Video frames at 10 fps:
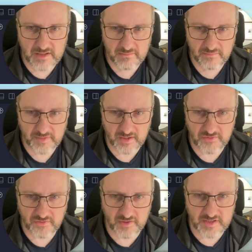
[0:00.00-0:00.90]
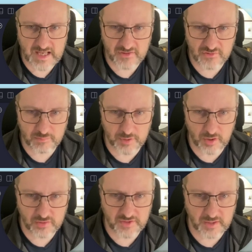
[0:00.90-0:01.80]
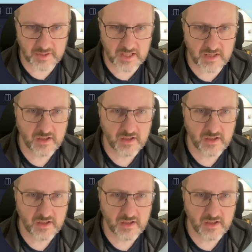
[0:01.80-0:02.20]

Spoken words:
That's the next block down here.